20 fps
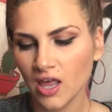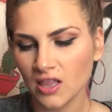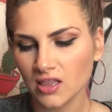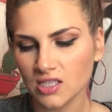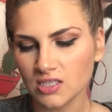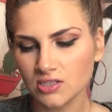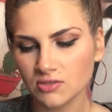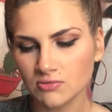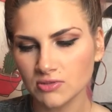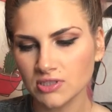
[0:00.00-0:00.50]

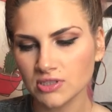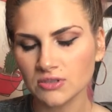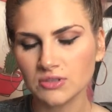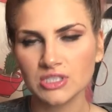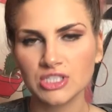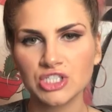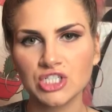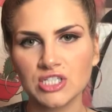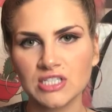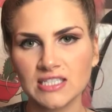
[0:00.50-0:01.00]
This was
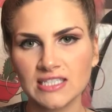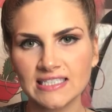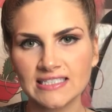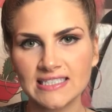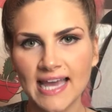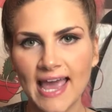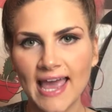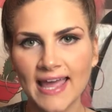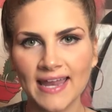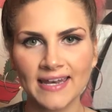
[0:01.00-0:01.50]
originally
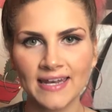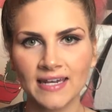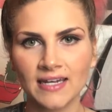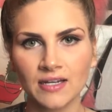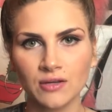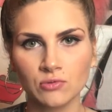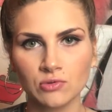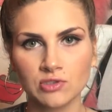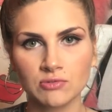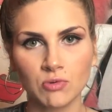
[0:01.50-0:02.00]
ten
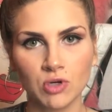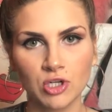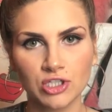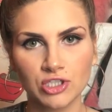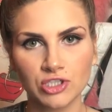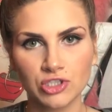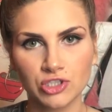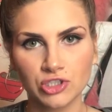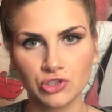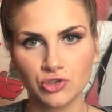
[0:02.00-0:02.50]
and it was
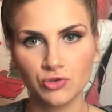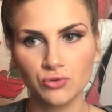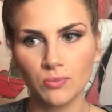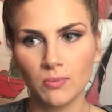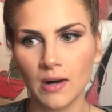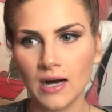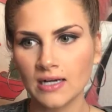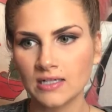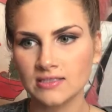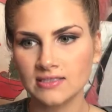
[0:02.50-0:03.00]
marked to two
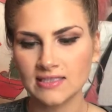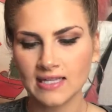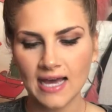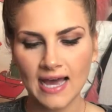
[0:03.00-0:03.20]
bucks.